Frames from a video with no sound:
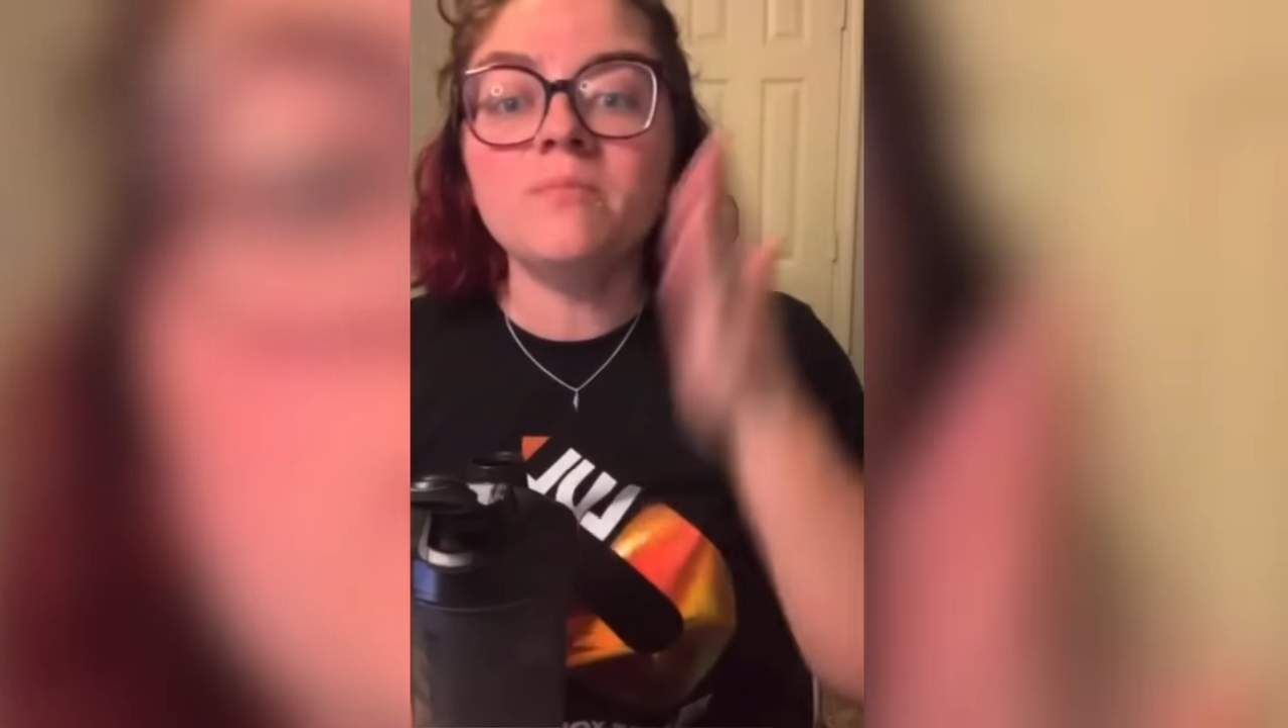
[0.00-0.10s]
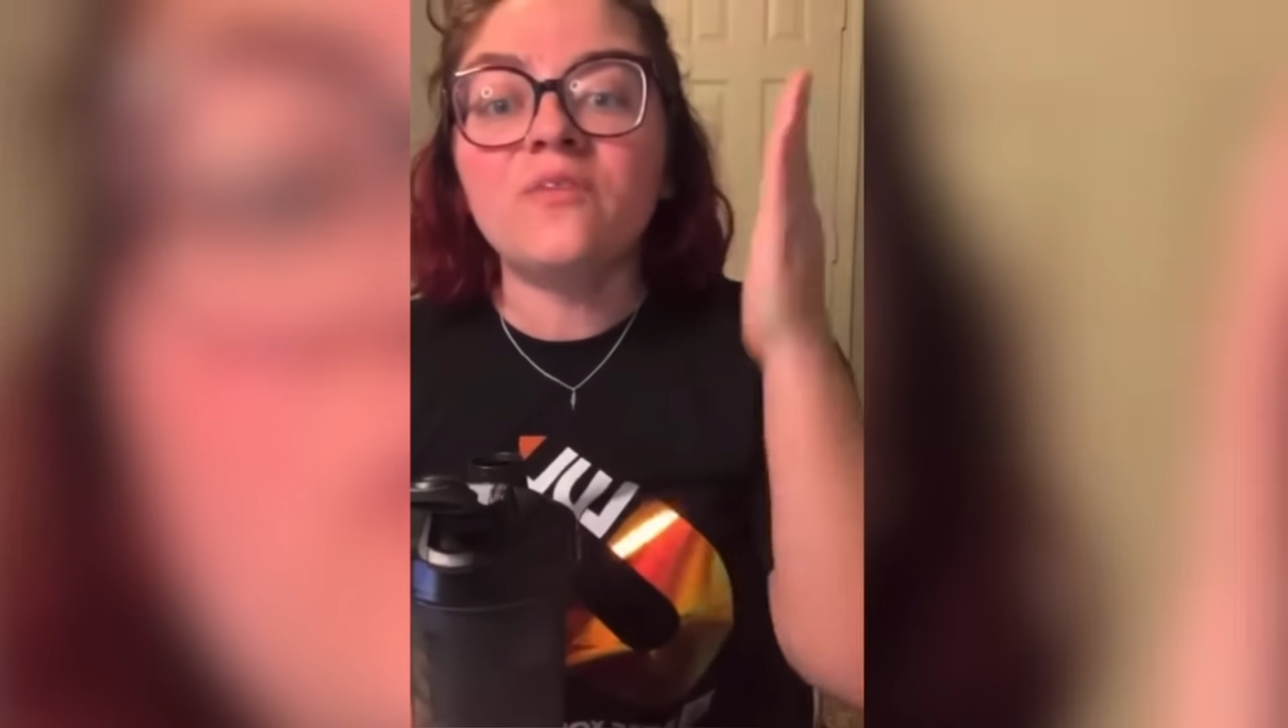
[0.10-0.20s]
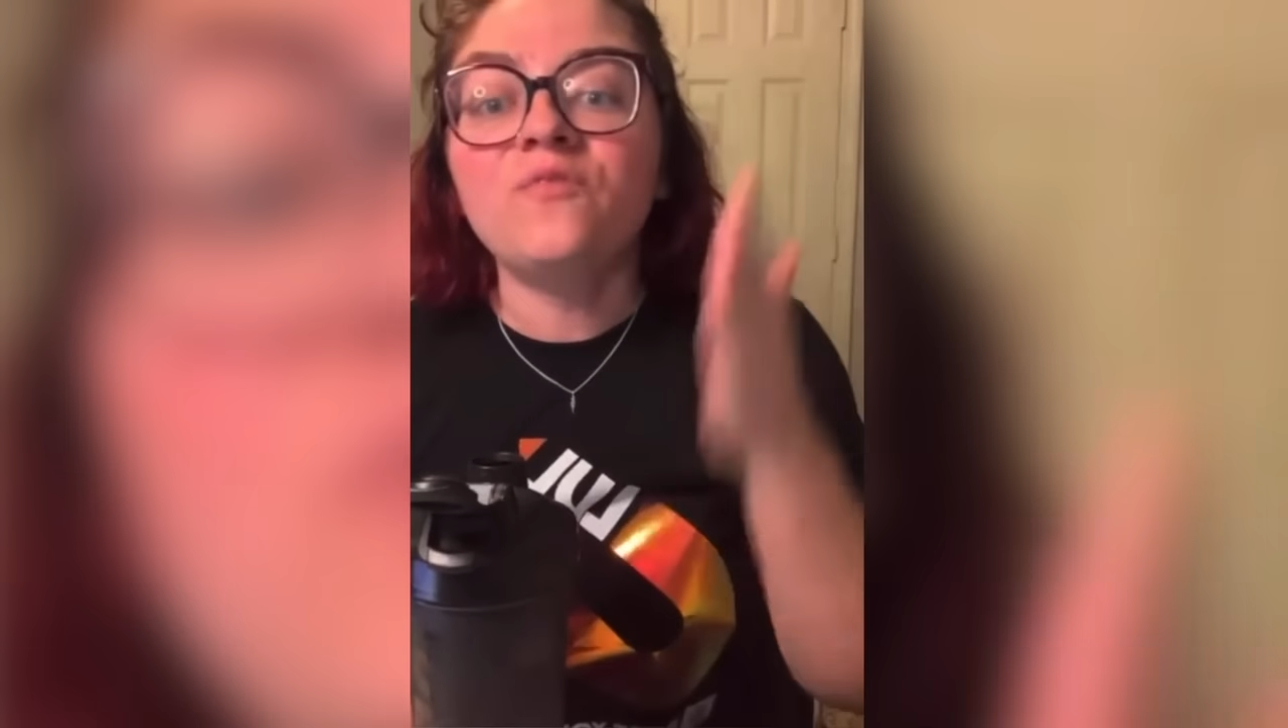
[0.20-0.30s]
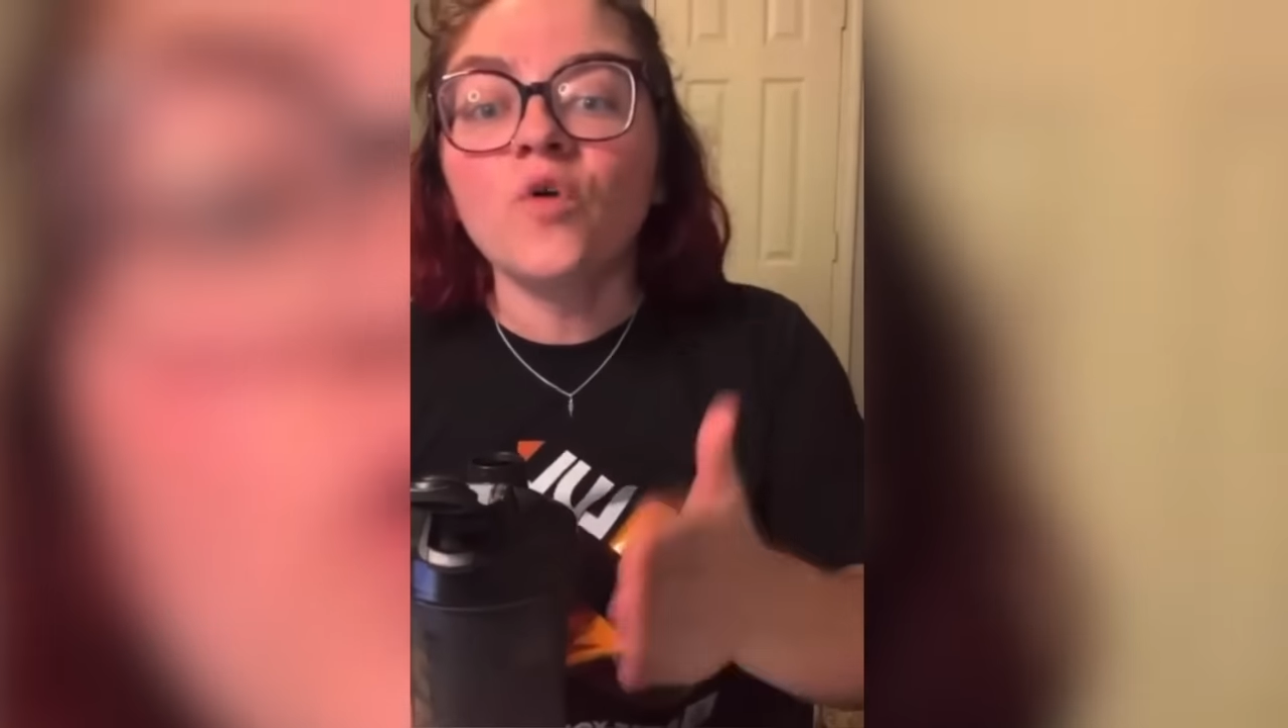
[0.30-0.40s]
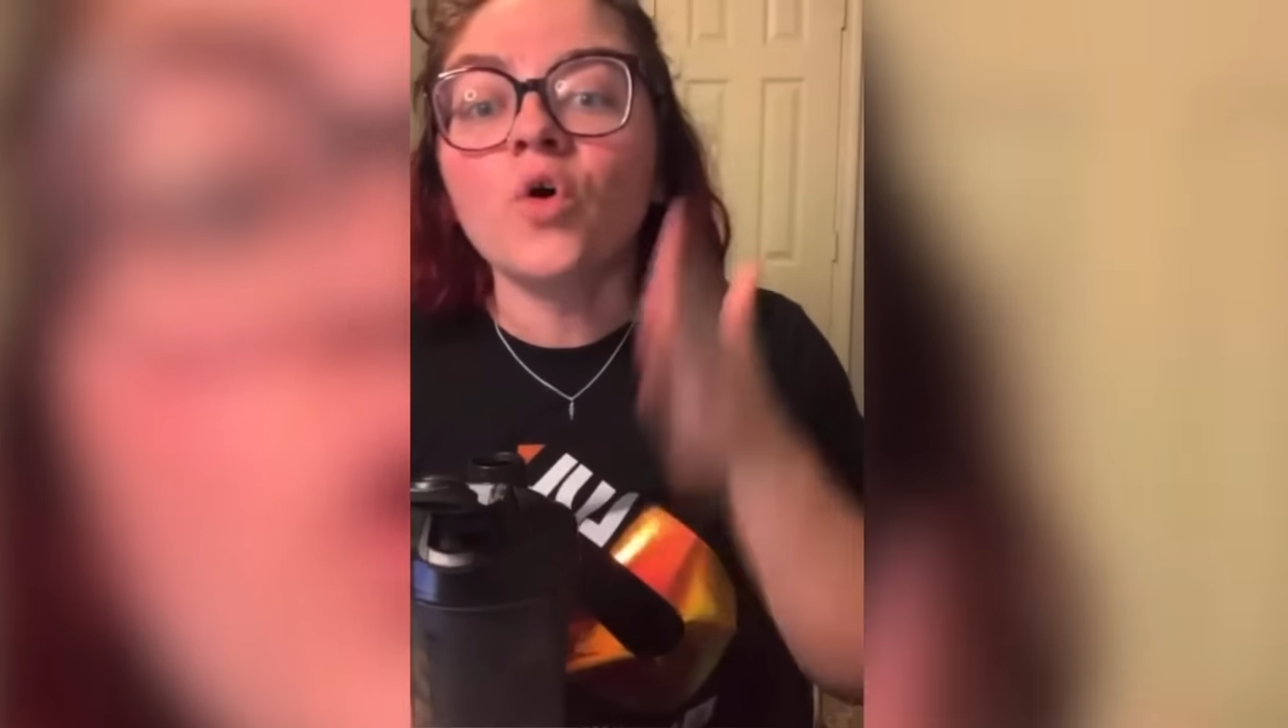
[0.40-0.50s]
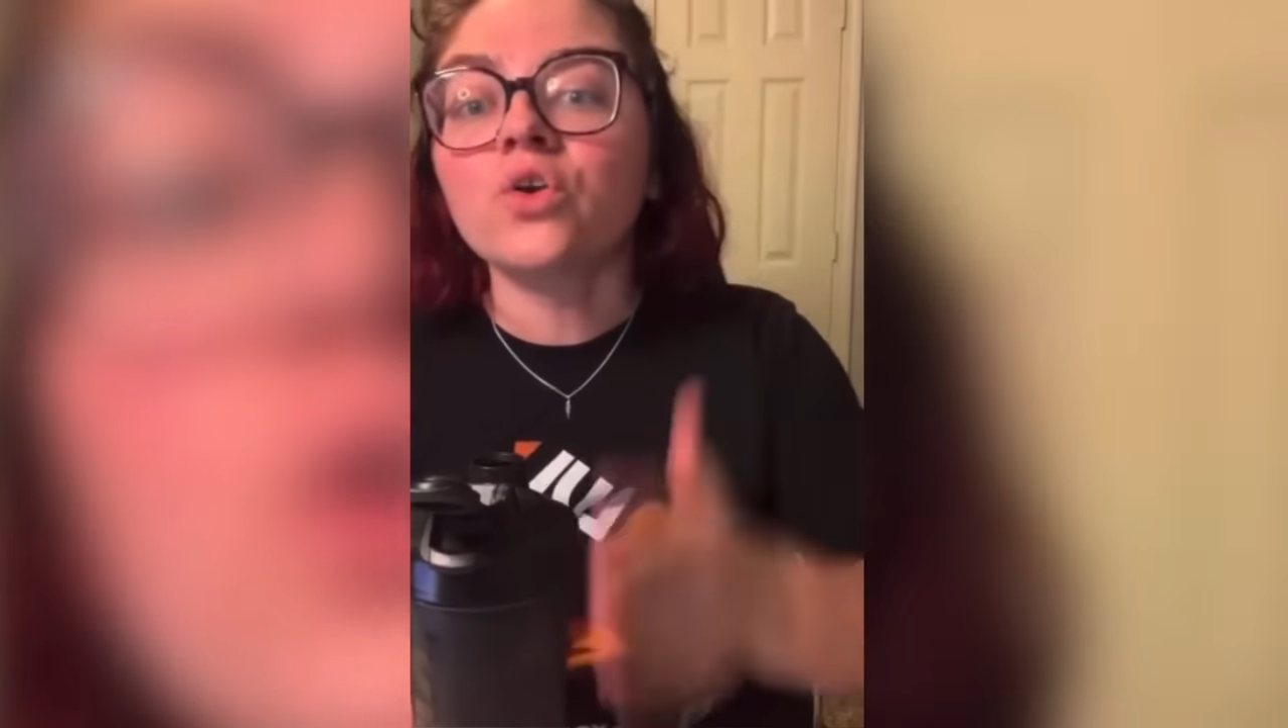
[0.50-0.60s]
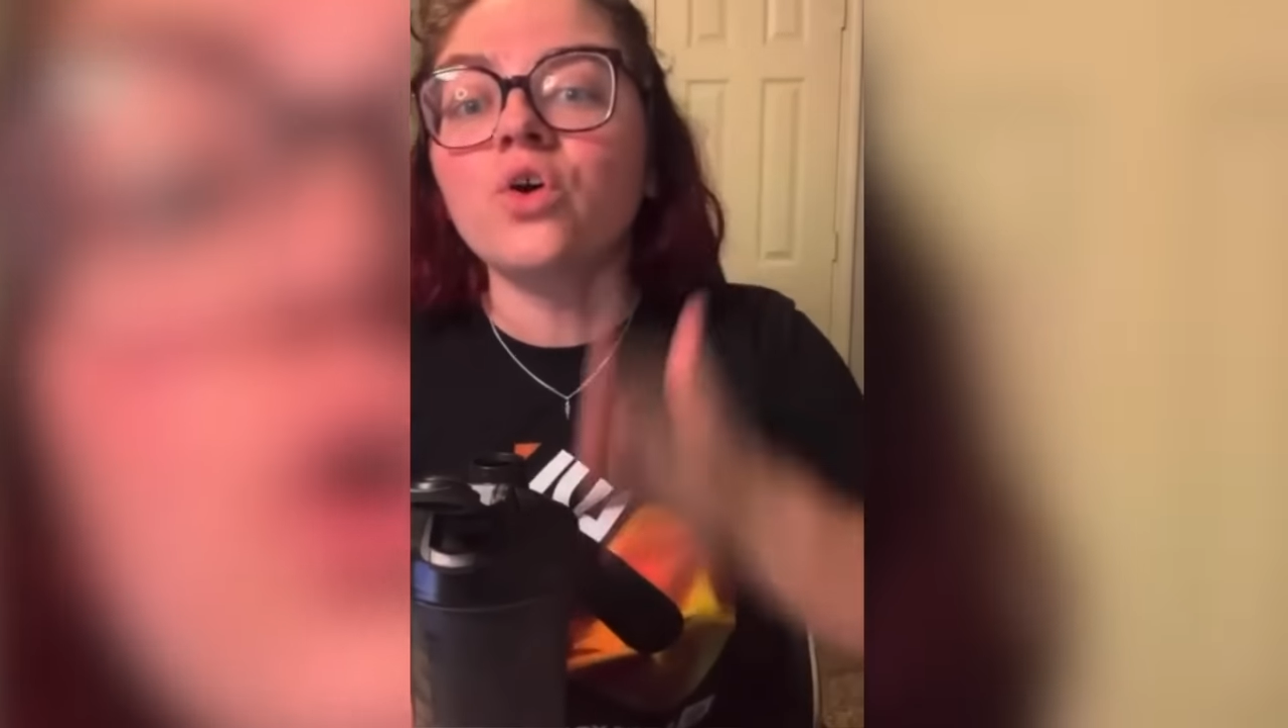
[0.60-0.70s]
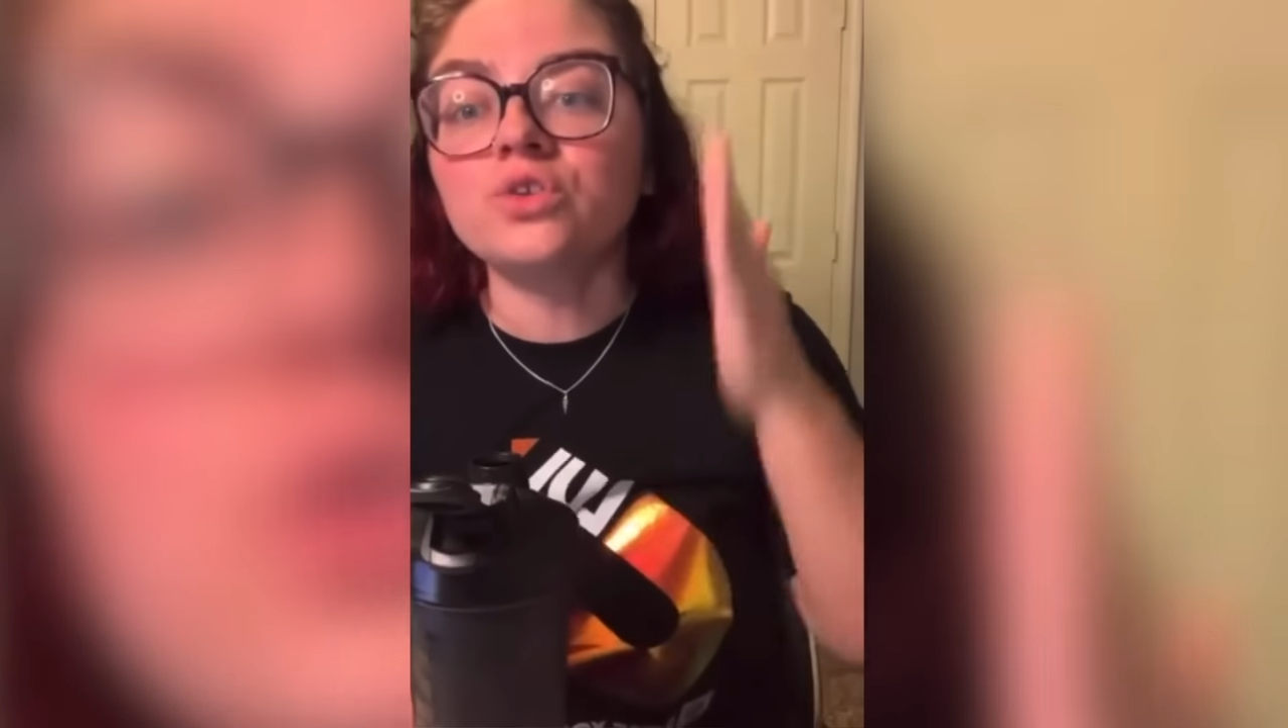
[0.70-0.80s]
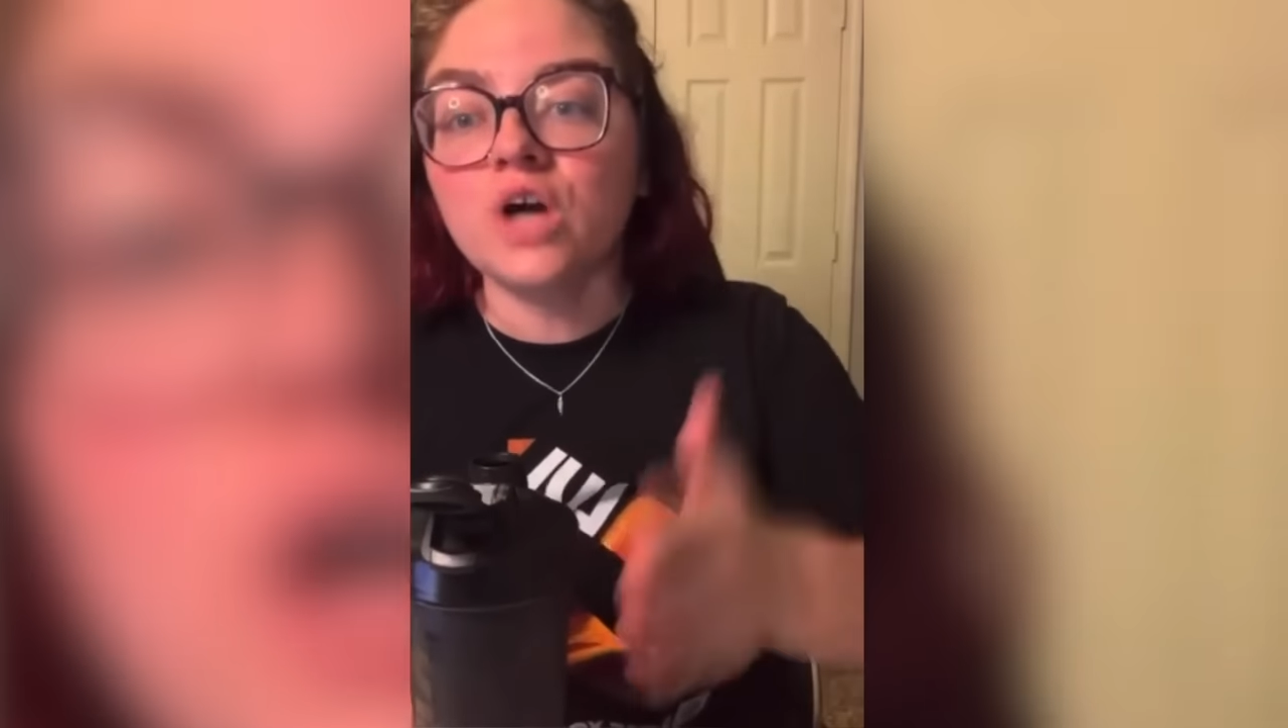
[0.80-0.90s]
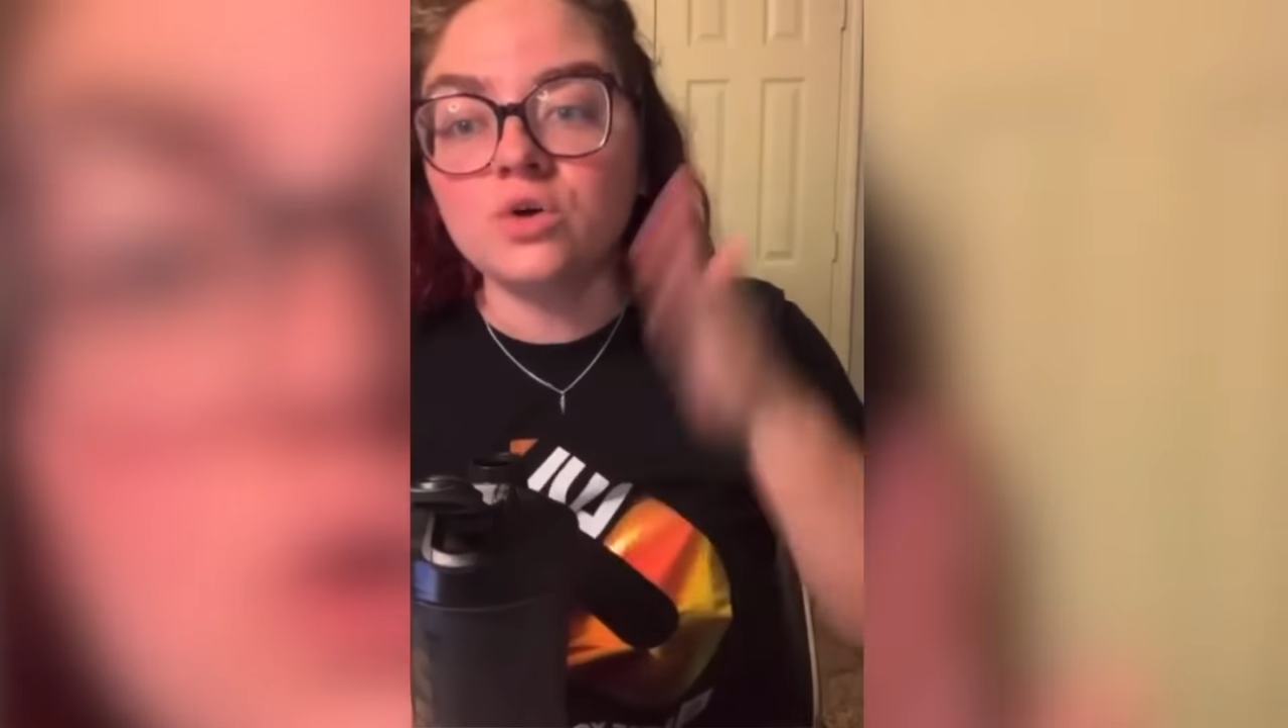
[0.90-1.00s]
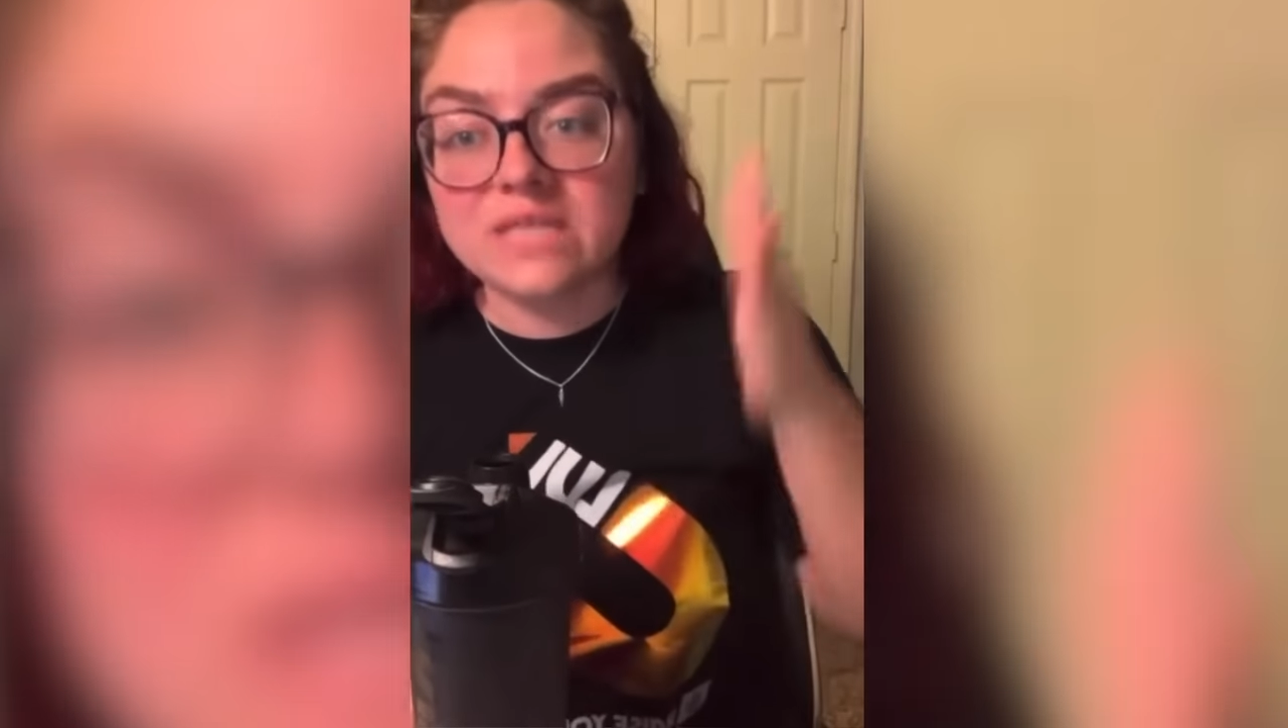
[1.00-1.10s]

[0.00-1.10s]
four-year-old knows how